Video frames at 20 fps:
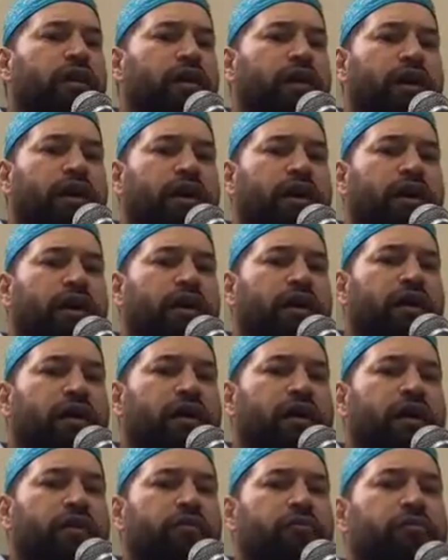
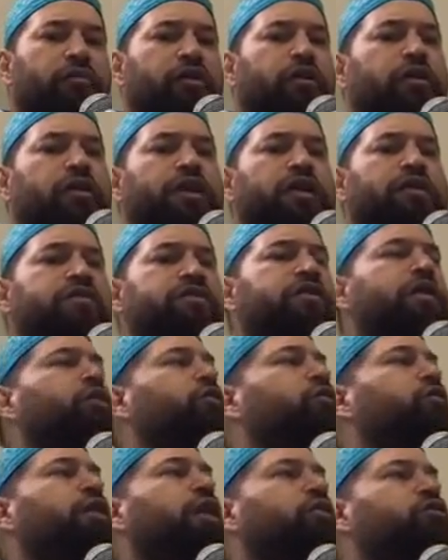let's say
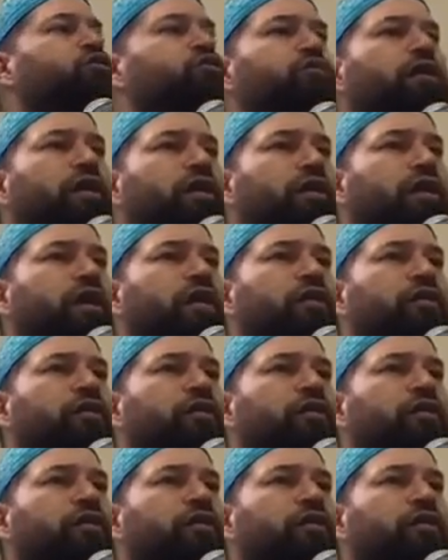you're in Australia,